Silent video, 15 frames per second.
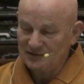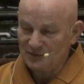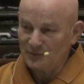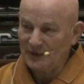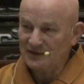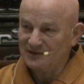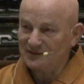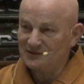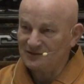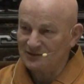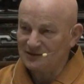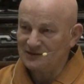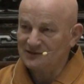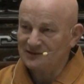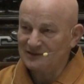dependent
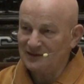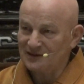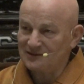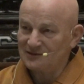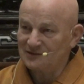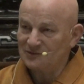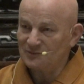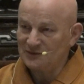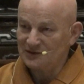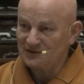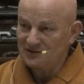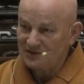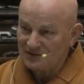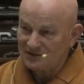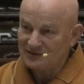origination
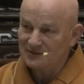means